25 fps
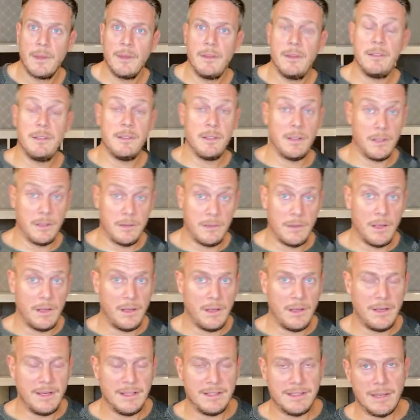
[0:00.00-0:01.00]
is
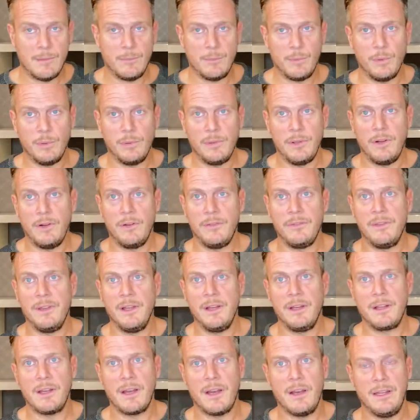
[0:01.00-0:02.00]
an example of
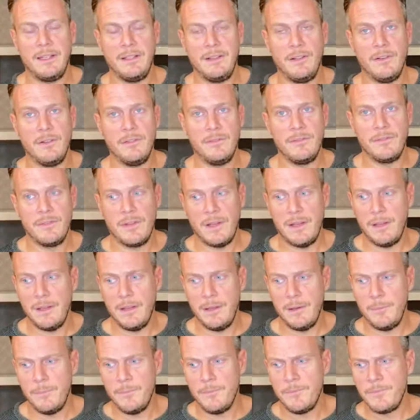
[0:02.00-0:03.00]
the kind of
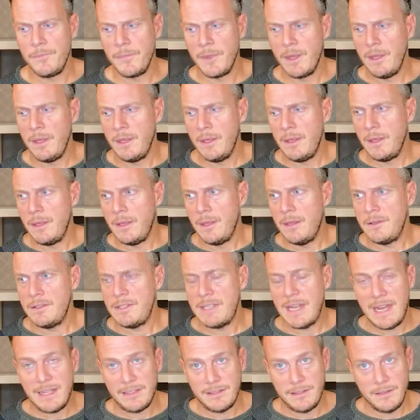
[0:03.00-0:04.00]

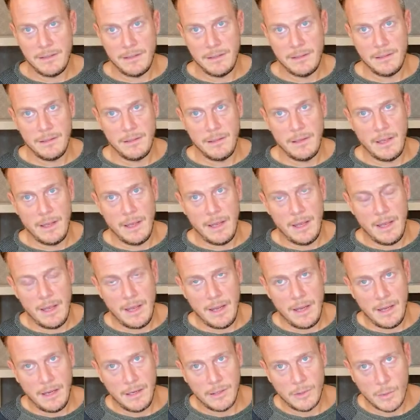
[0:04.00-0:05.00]
sad
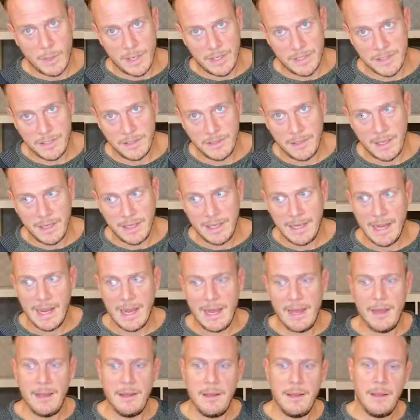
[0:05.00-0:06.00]
question that I
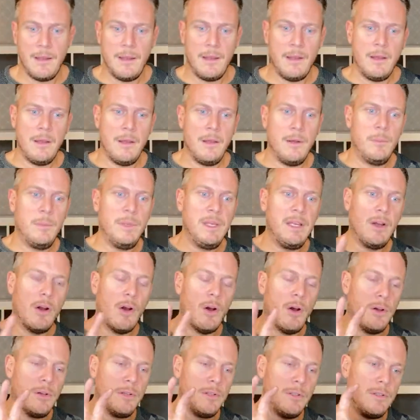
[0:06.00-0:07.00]
get,
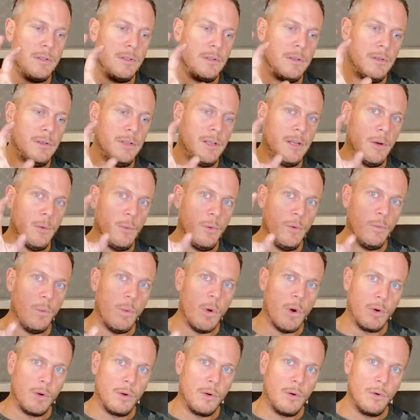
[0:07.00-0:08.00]
because, you know, with
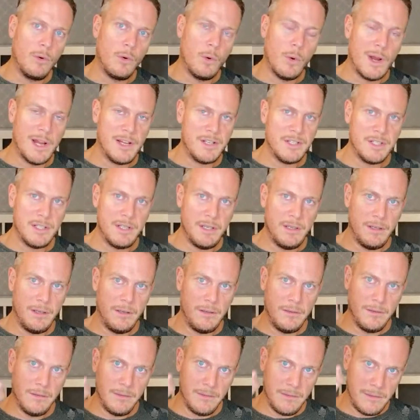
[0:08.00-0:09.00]
one
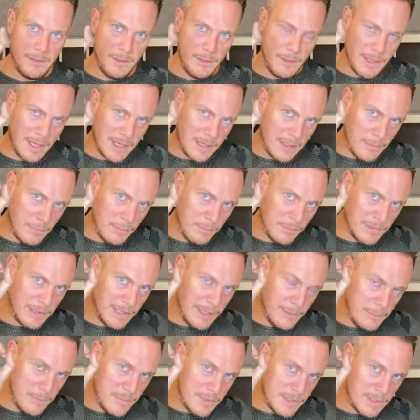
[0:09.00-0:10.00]
question, you get a
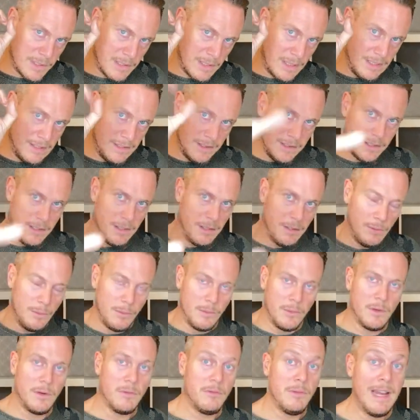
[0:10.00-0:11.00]
glimpse into
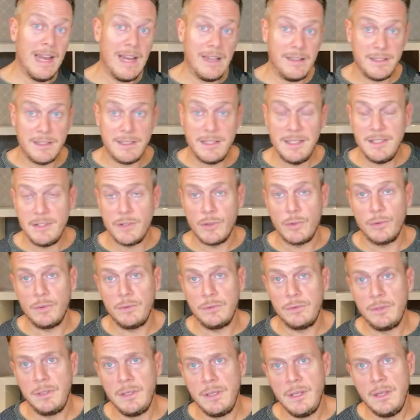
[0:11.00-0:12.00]
a reality
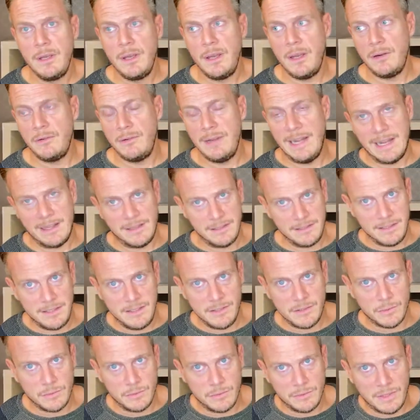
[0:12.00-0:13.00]
tunnel
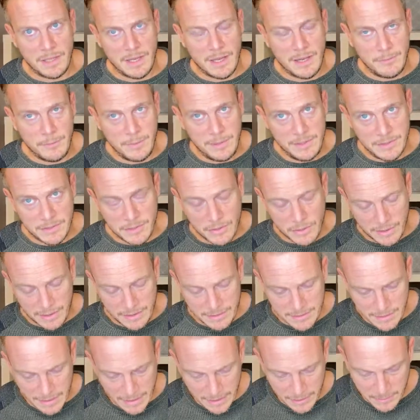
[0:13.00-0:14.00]
that I've been stuck
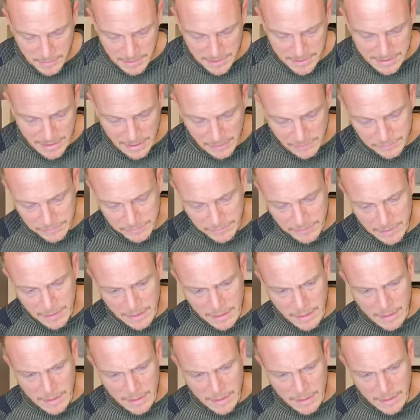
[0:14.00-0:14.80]
inside of myself.